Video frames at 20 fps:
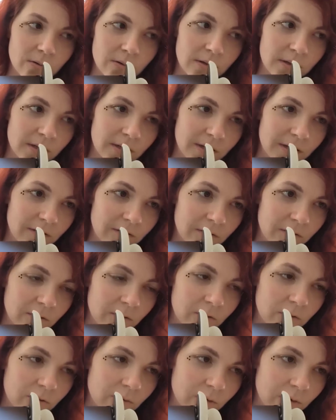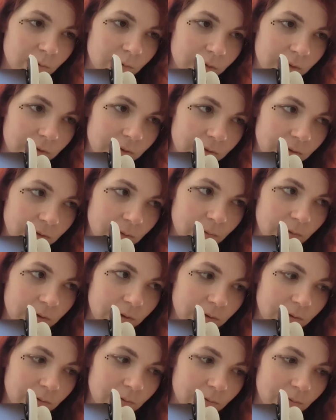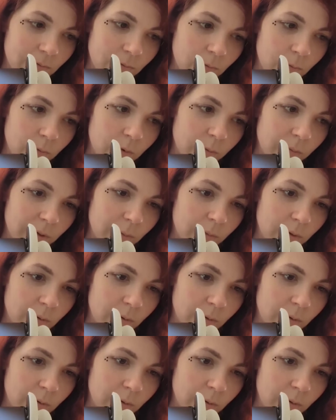really nice little short ones as we go. But